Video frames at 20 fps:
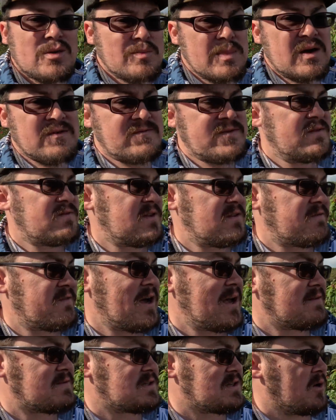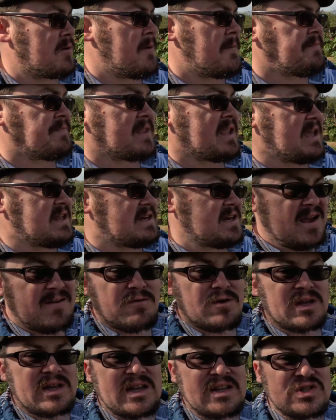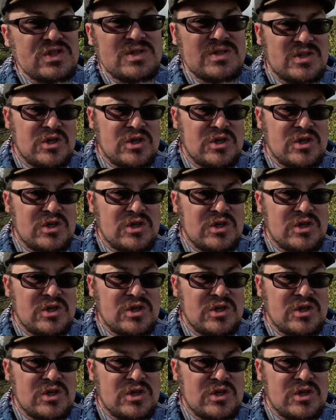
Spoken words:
to about 55. So it never gets